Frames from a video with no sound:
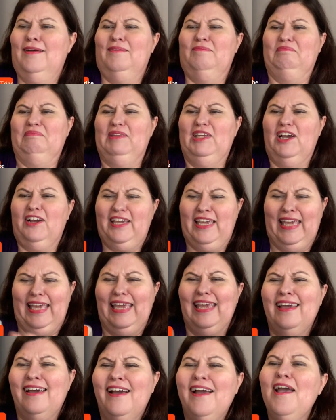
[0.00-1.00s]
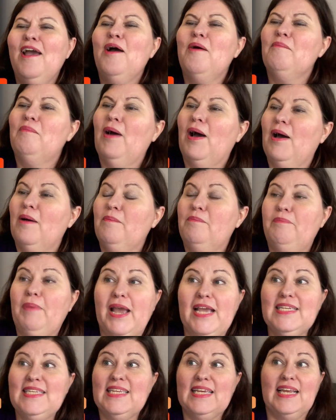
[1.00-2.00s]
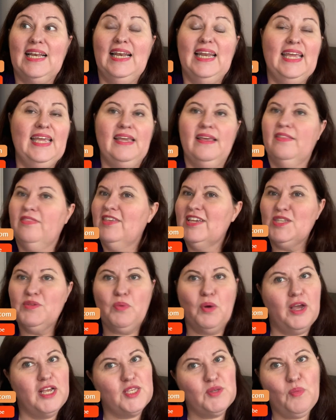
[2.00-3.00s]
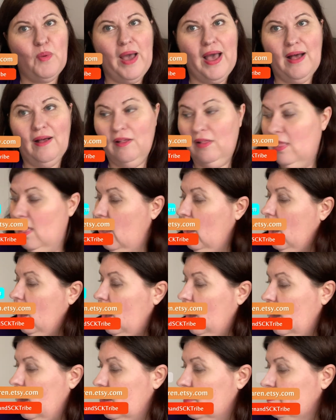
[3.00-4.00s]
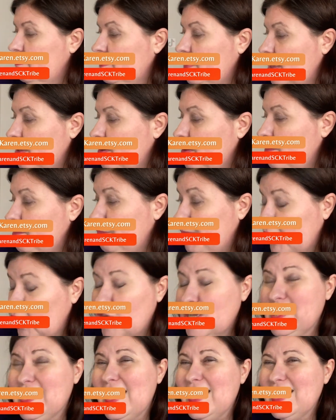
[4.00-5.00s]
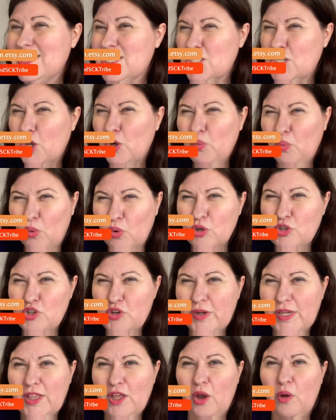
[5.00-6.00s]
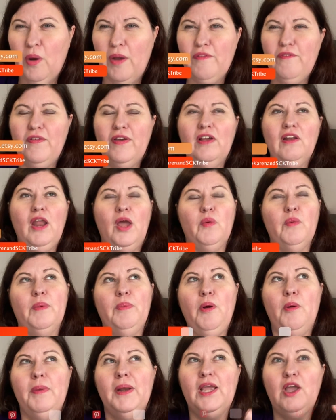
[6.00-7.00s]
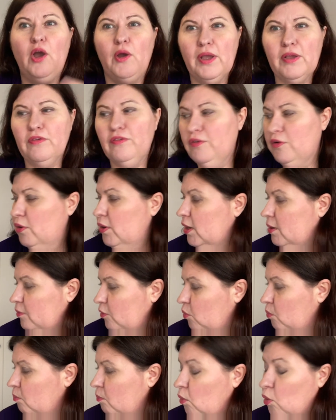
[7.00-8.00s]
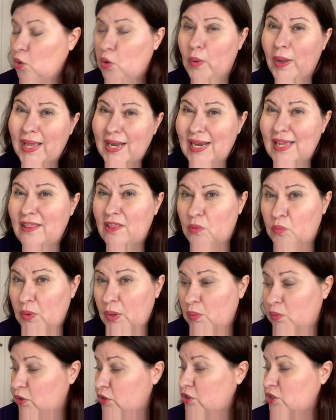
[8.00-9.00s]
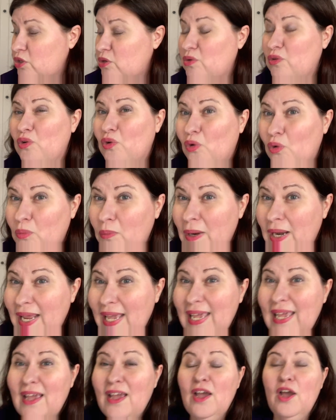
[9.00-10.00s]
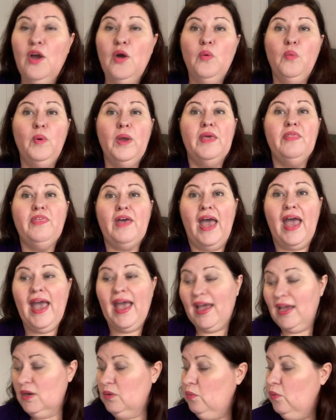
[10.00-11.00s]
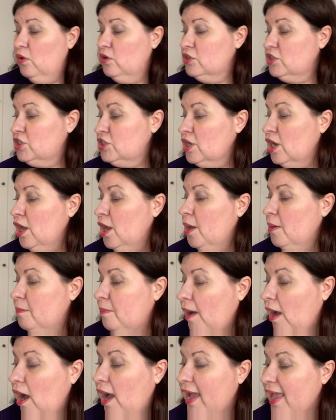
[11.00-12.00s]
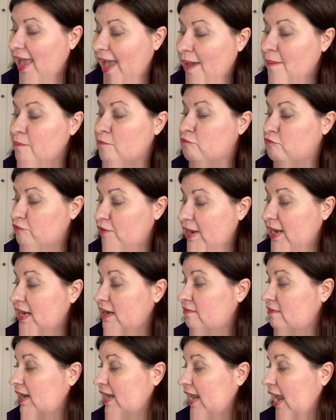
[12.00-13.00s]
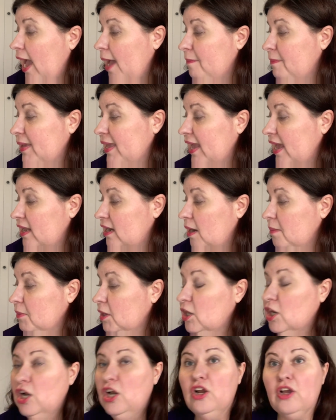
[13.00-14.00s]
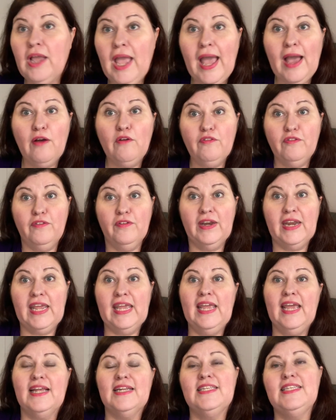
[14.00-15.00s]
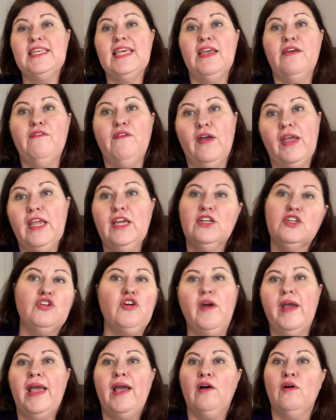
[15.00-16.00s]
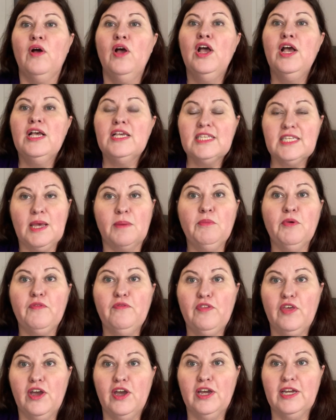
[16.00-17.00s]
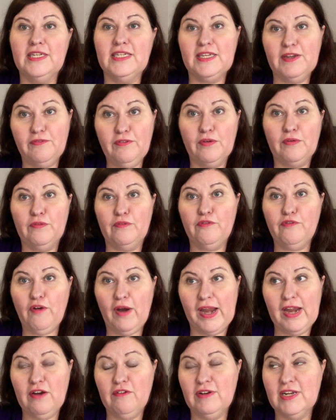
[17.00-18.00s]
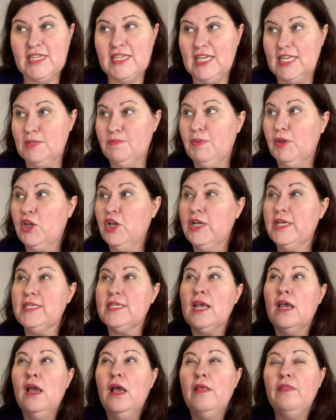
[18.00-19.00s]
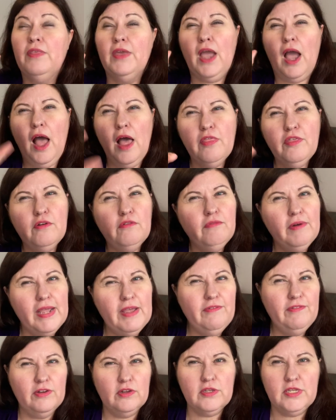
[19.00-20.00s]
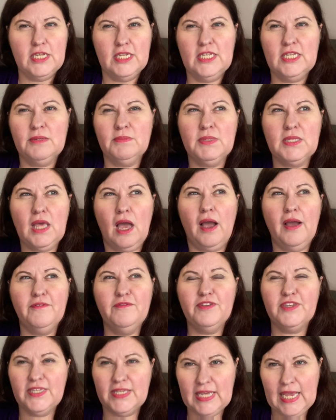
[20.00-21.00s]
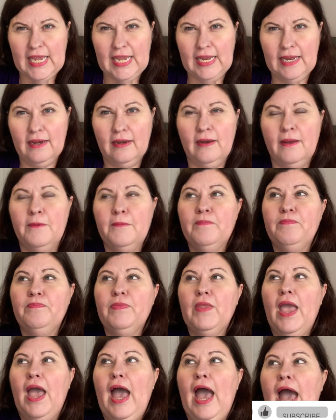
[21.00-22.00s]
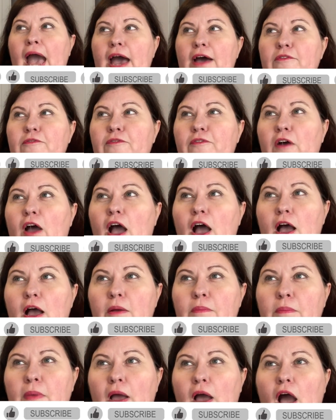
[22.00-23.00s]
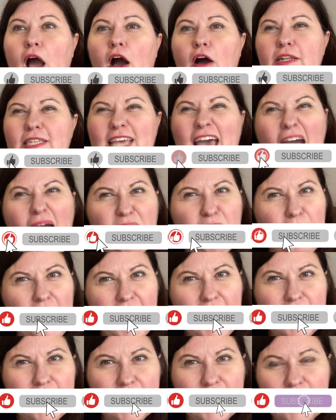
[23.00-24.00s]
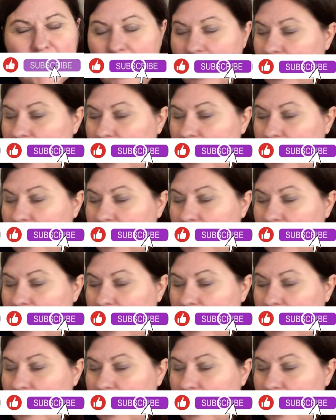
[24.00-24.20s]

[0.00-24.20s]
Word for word: yucky, but basically this works well. Um, because it is so watery though, I feel like we're probably going through it more quickly than we would do normally with a hand wash. But I am really, really happy and I'm going to look out for Neat and see if I can try out some of the different fragrances because the other refill systems that I've seen have um, are tablets